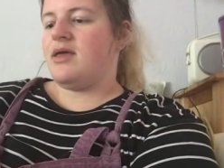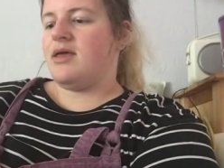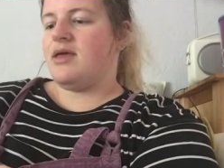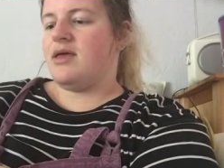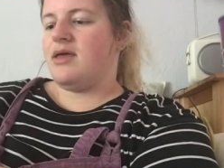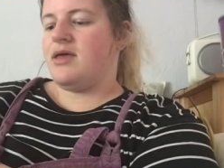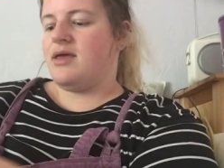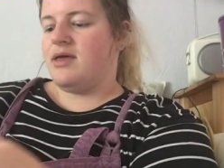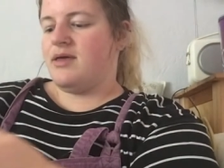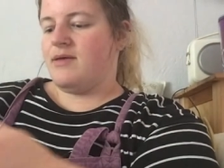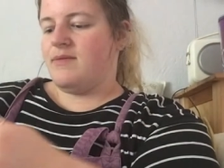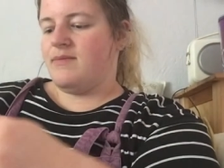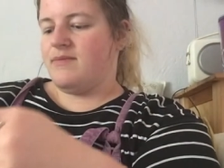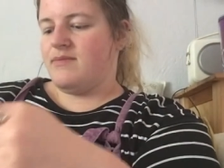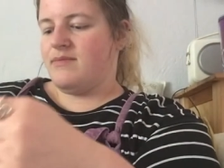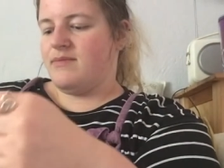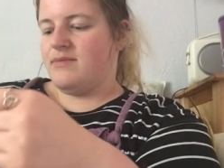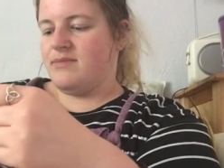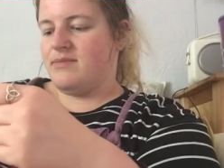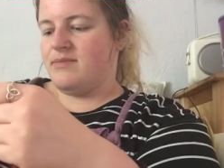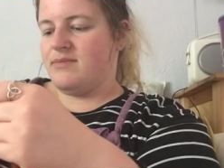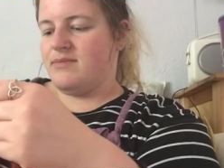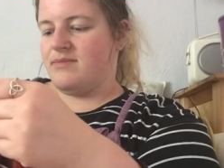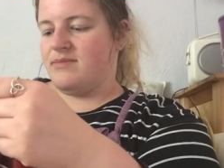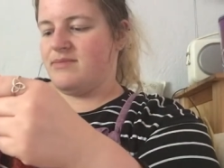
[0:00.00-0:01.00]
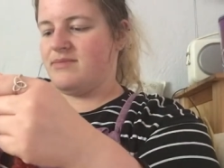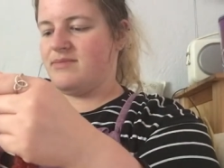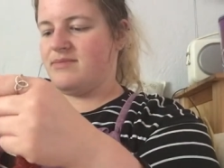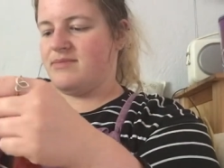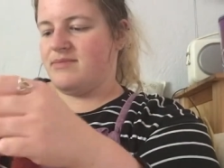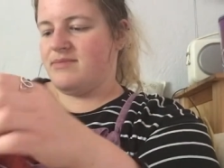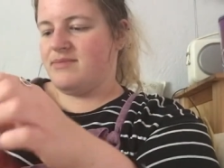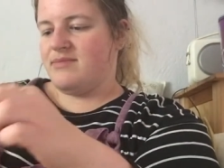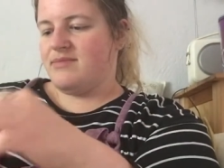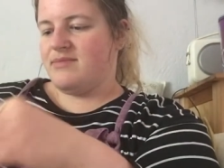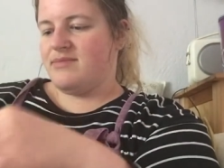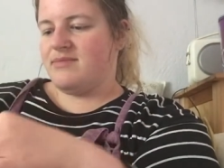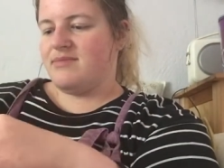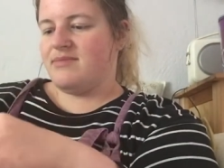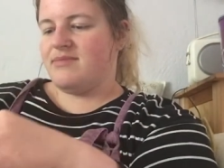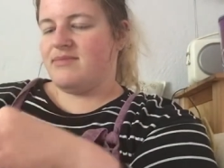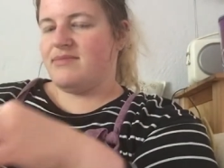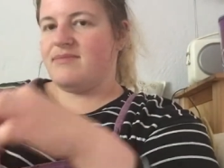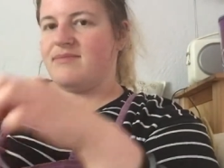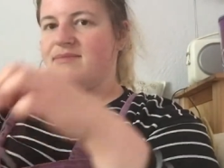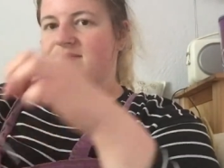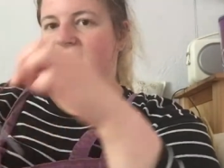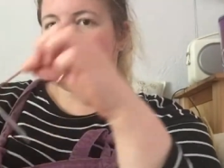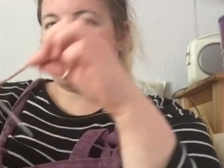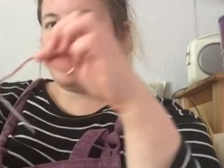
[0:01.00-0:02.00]
Um,
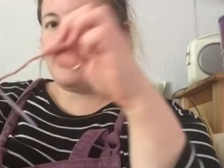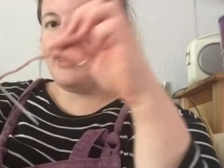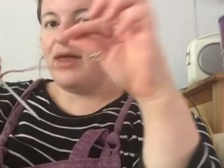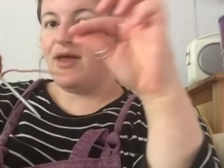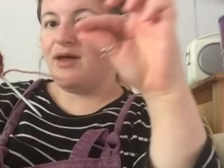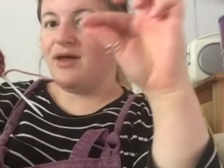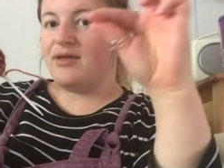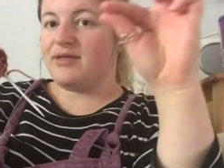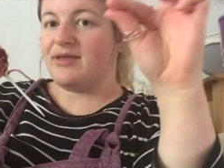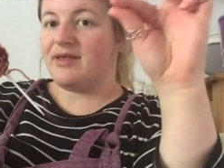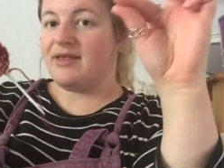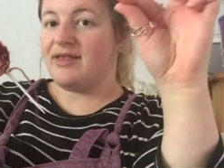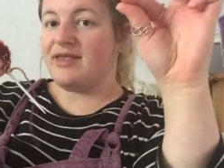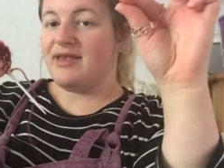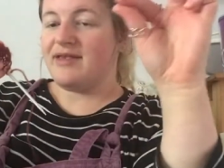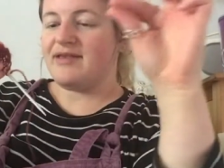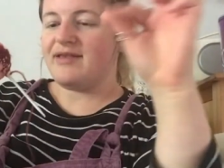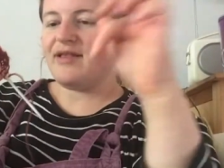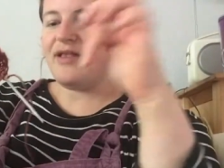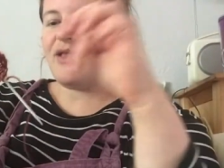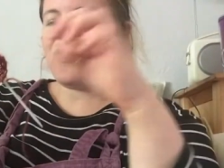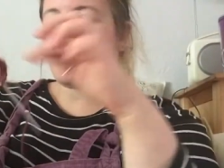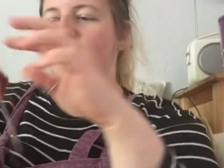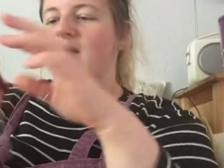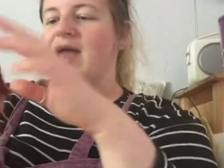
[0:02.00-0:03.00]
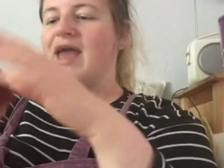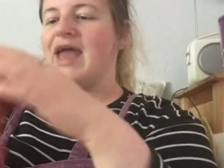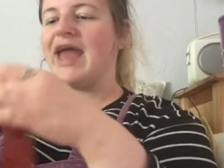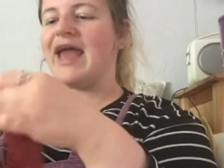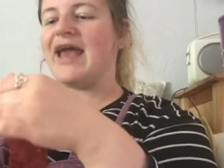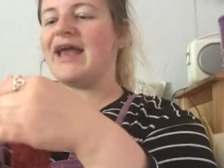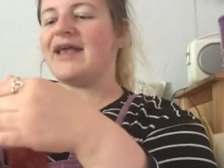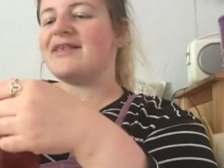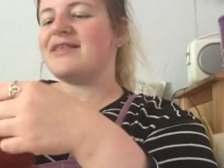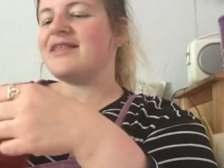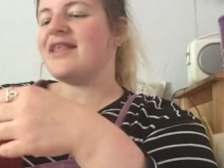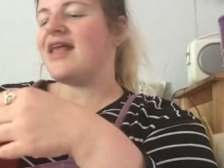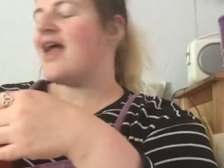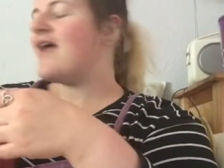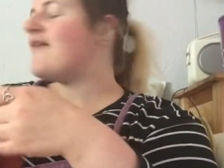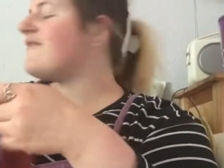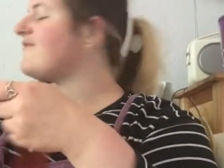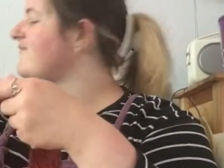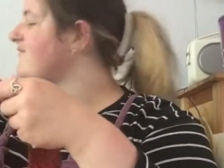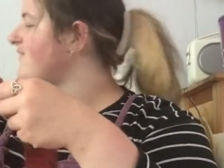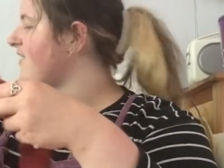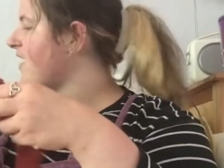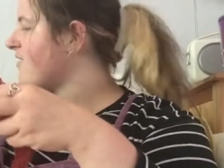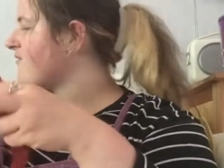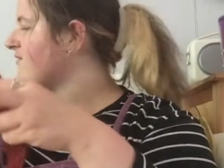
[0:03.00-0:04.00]
the yarn does this a lot. It's
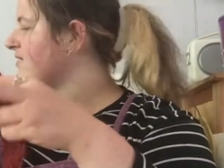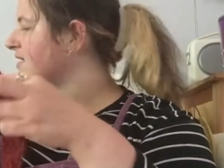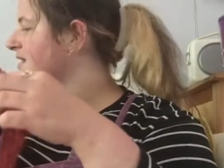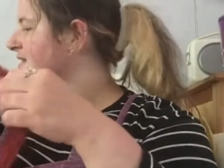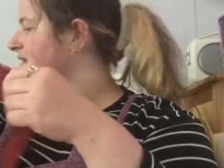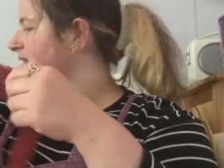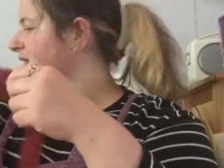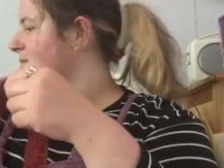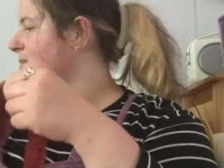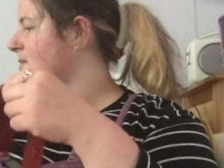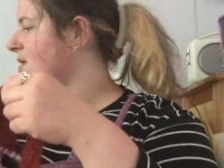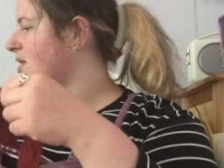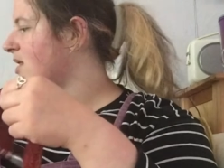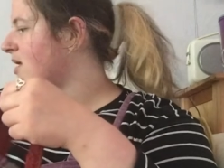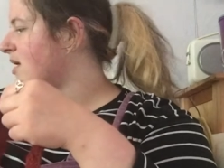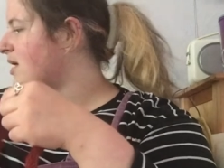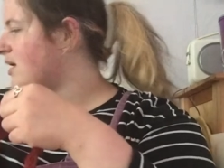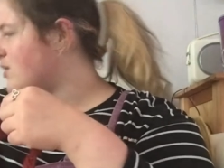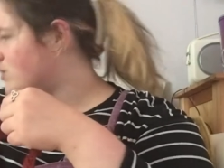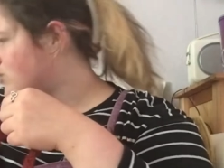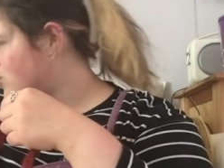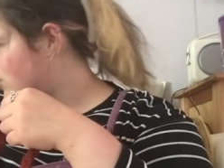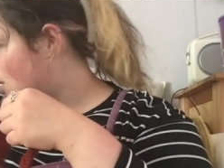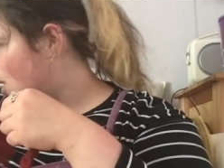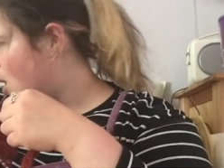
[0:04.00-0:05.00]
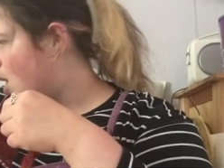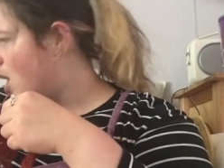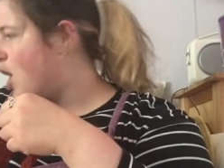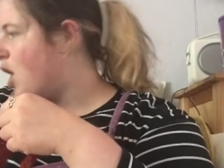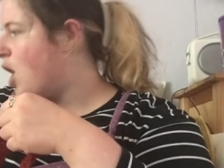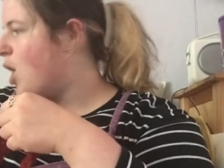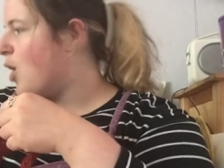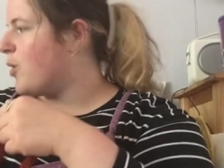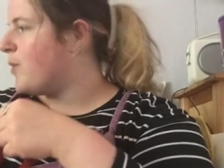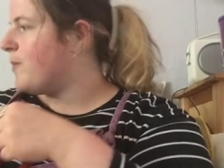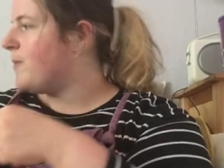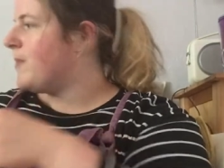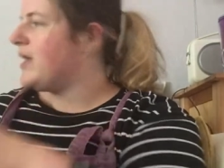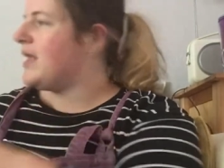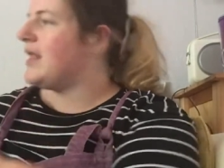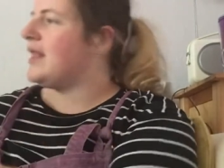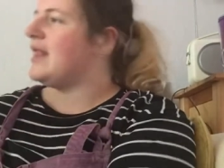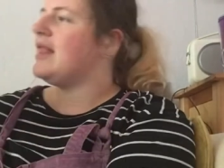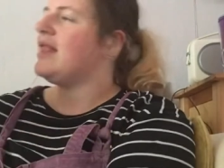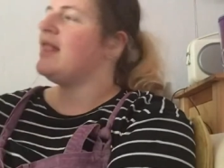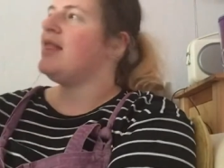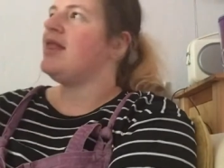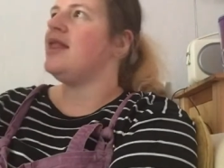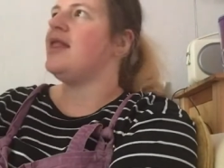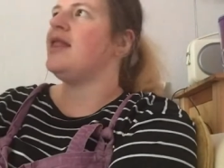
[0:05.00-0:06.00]
very similar to
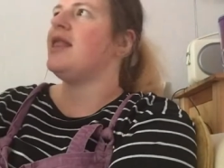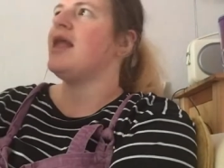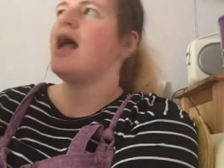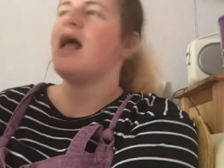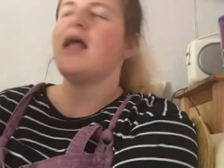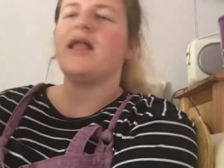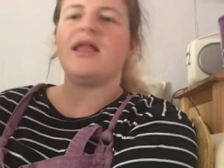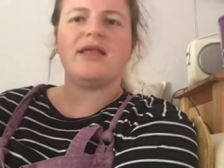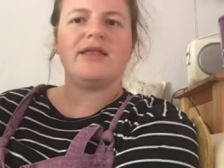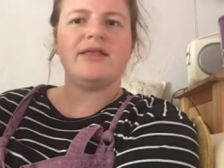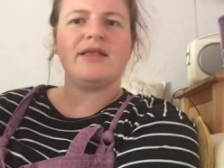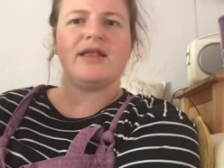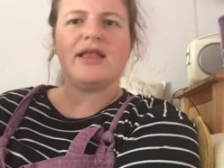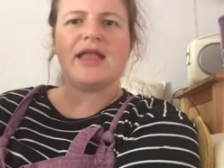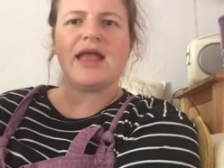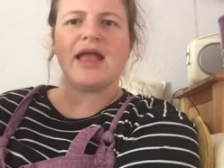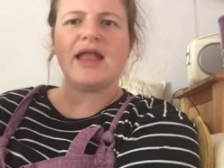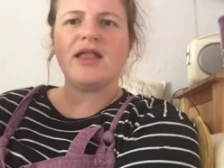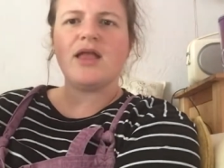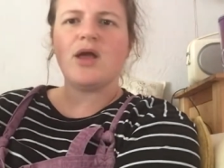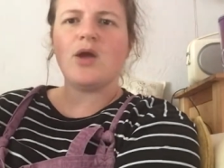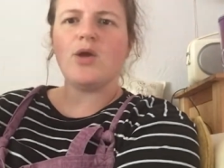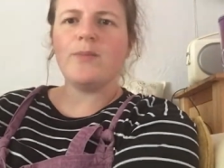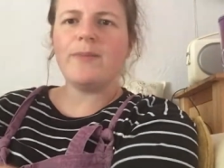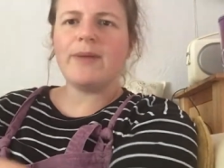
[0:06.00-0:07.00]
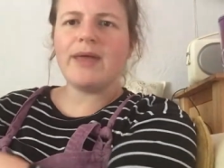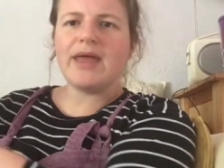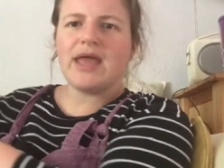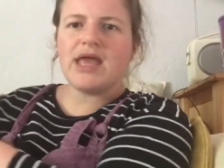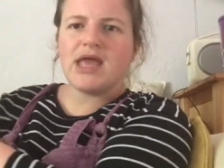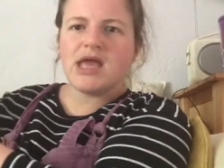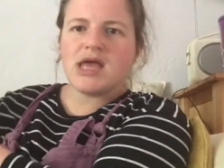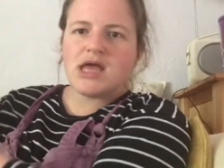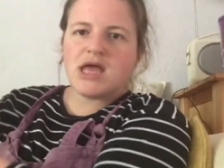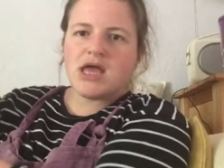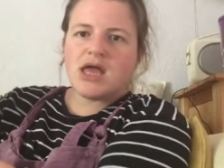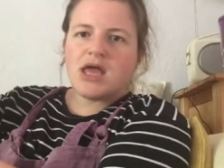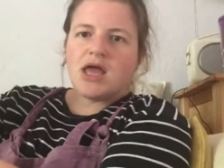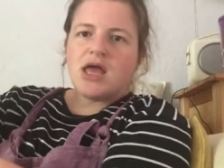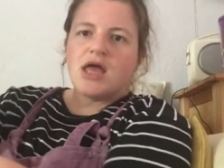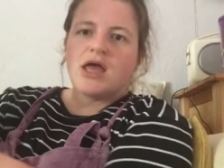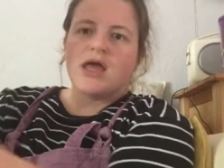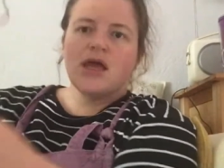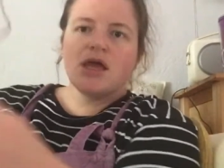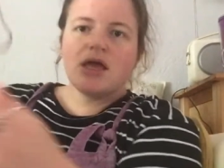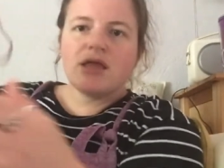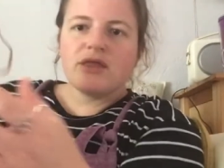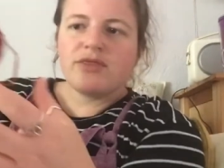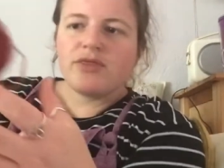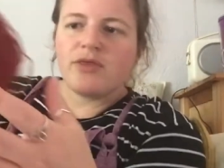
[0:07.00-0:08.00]
Lopi, Lopi,
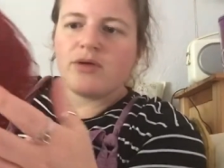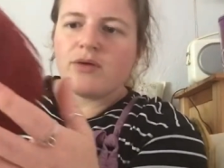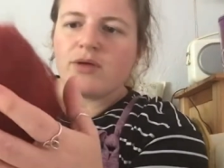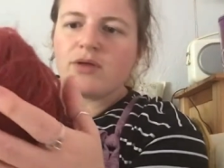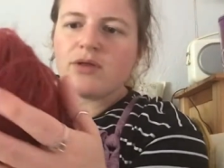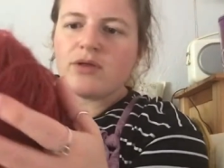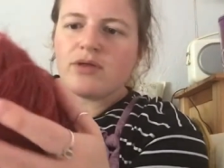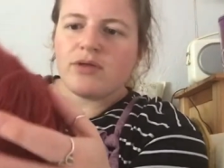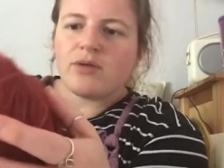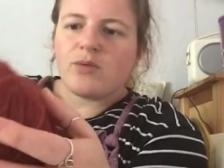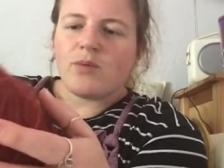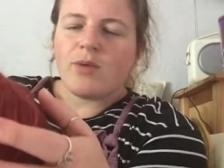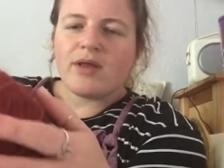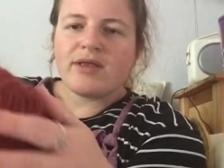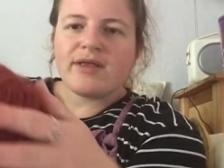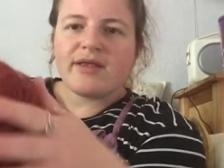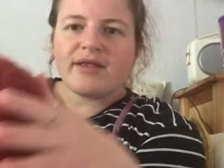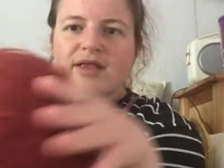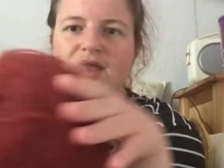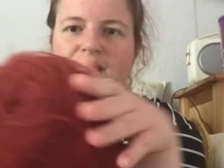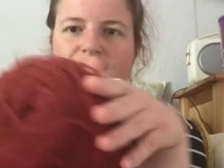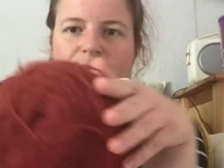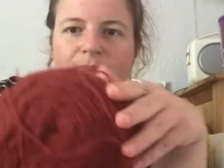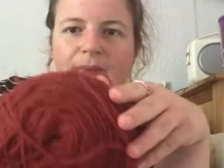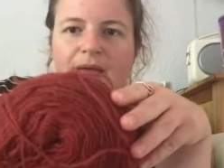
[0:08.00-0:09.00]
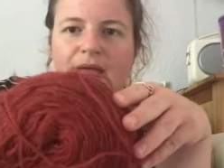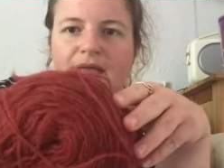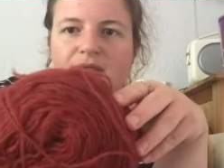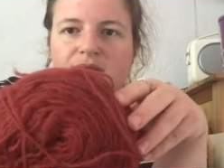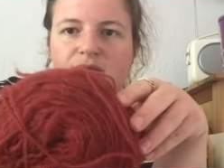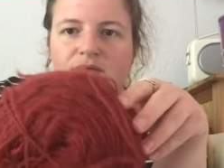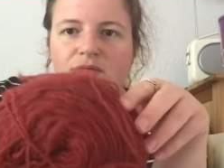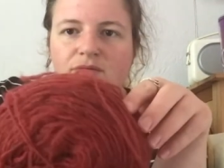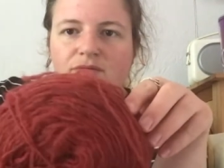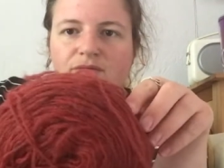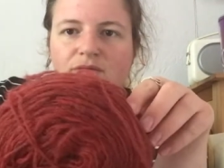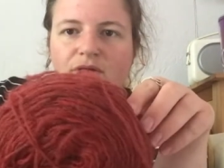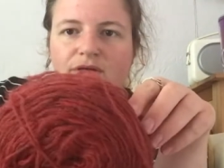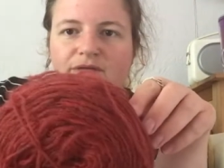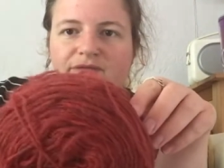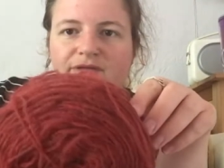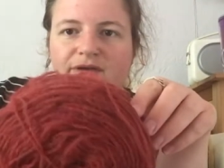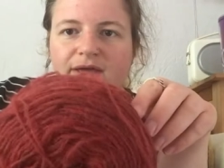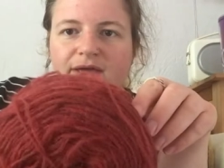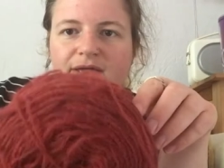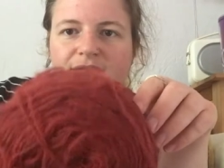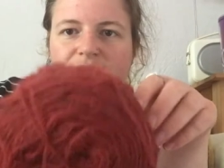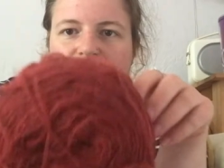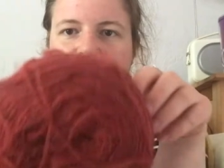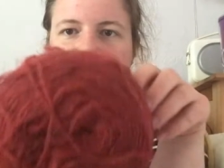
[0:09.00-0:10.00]
the the one that's like pencil
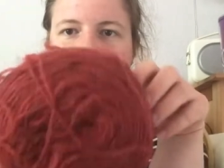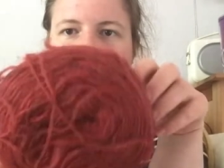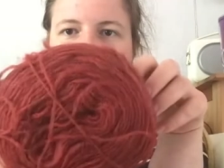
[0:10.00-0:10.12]
roving.